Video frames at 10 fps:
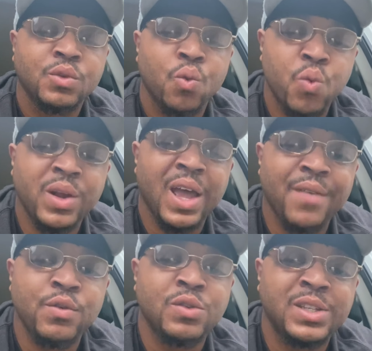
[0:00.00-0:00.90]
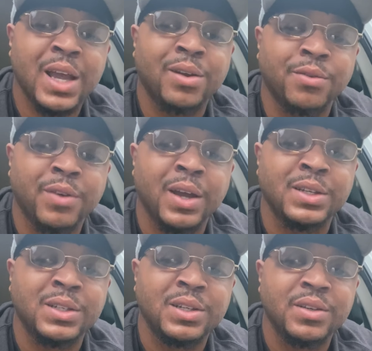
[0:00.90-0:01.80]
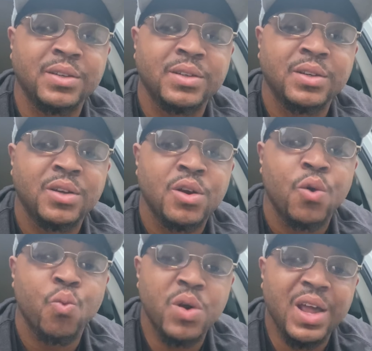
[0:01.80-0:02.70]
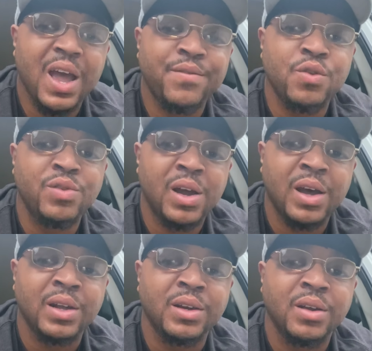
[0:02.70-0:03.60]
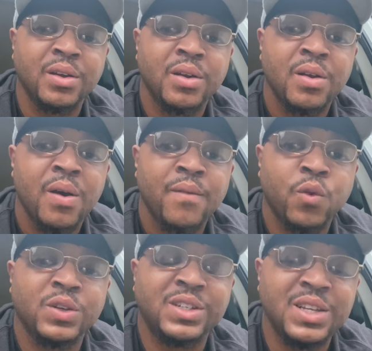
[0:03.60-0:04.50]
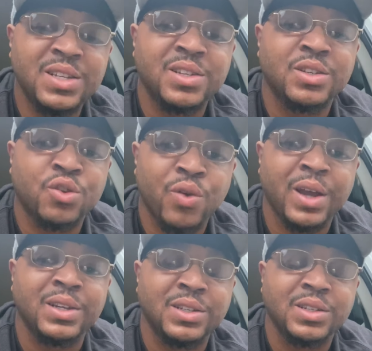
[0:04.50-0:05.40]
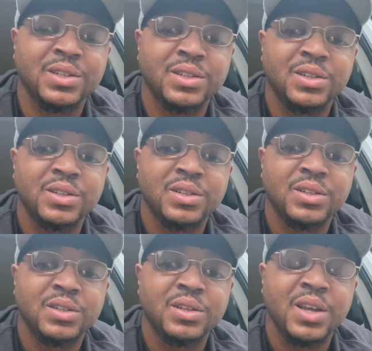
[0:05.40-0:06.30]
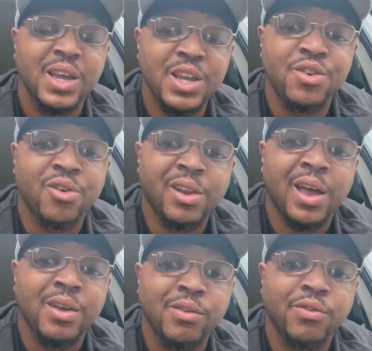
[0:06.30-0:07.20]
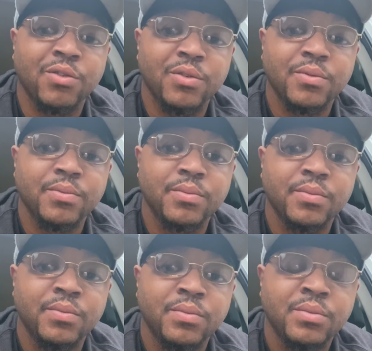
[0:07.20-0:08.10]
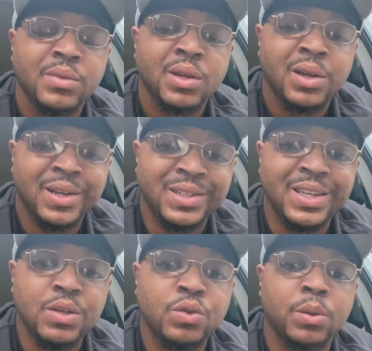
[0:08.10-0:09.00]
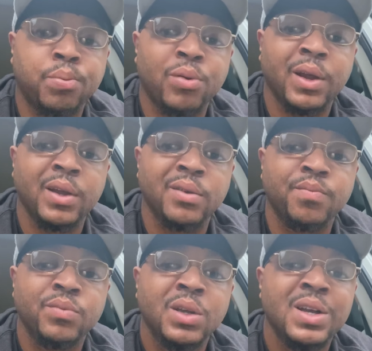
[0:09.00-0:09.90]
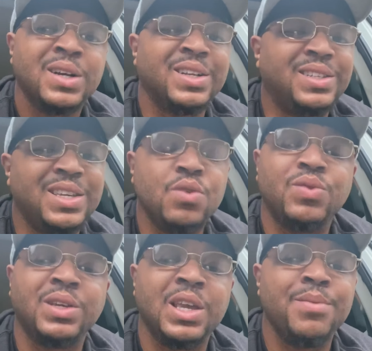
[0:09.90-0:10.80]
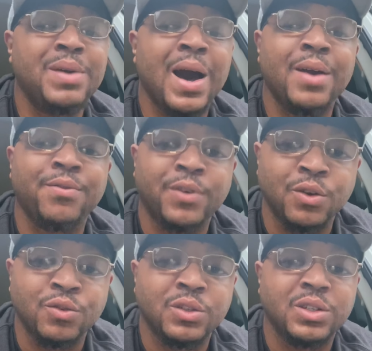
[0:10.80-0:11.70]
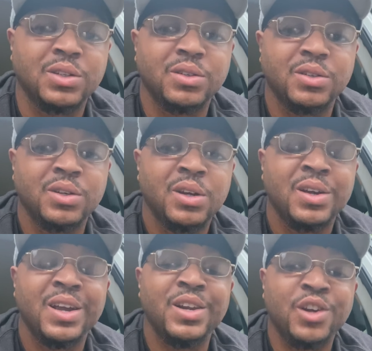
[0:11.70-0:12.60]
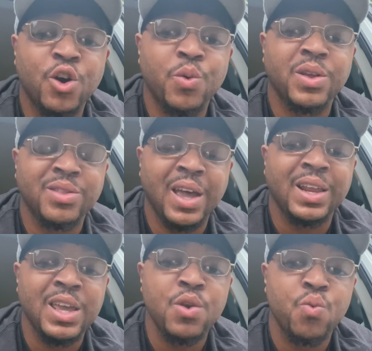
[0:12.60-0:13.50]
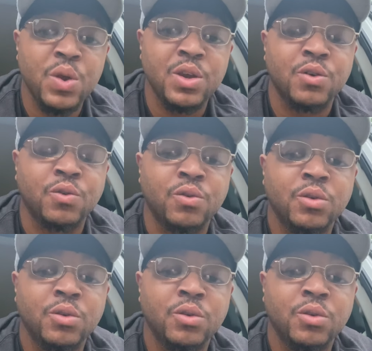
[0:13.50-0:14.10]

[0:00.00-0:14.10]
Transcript: what have you sacrificed? What have you done for Jesus Christ in your life? Continue to pray. Continue to keep God first and knowing that He will